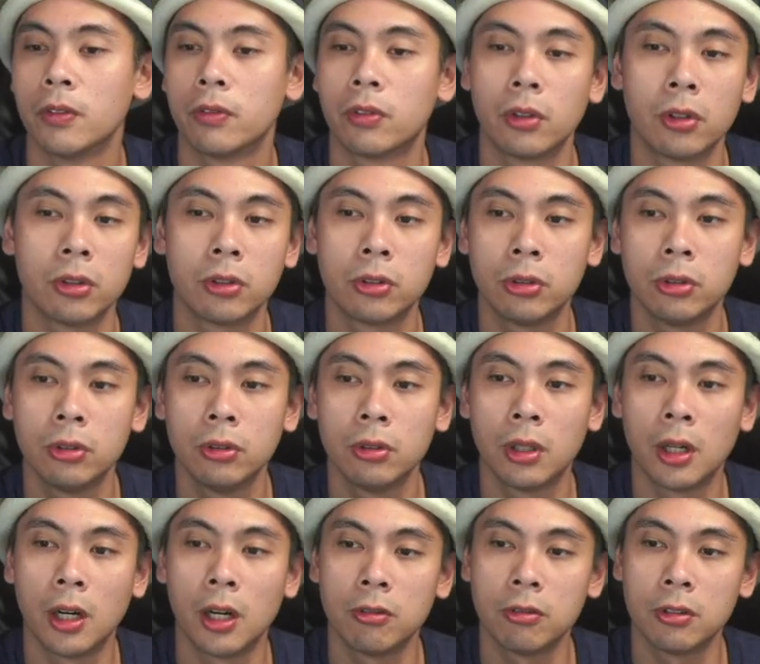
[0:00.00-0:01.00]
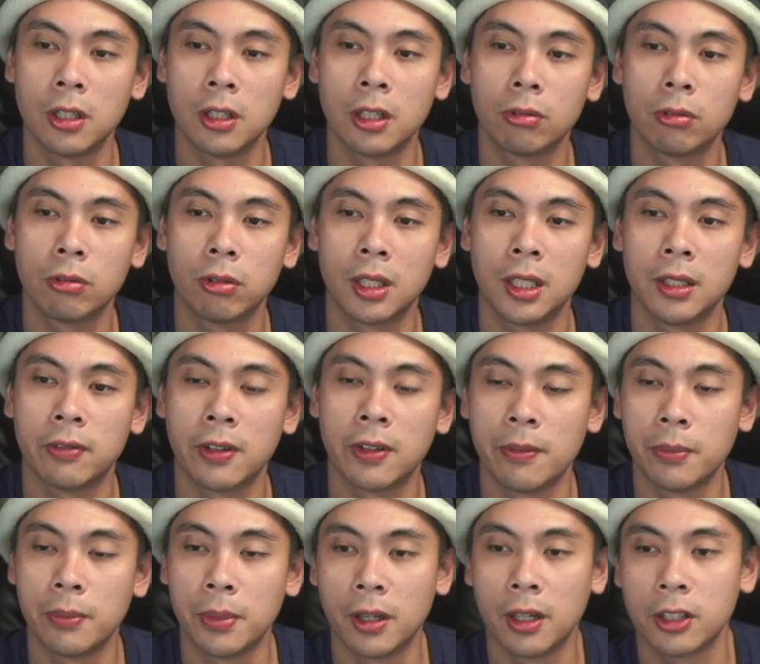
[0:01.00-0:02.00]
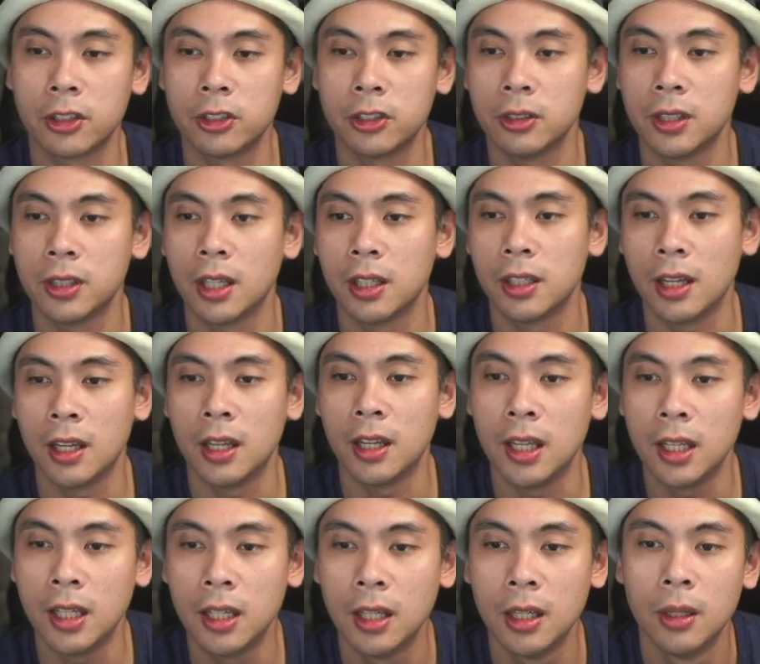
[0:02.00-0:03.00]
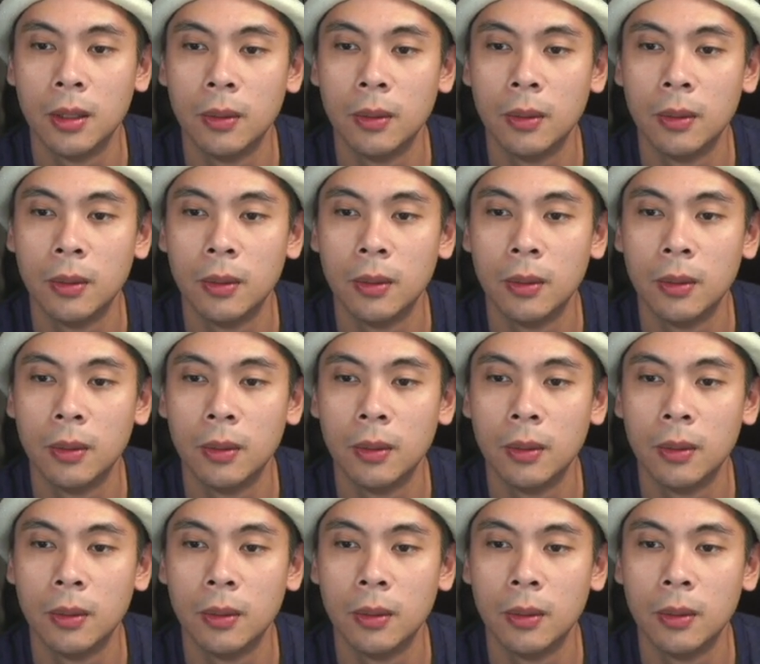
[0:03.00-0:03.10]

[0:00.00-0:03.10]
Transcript: For 225 bucks, you get a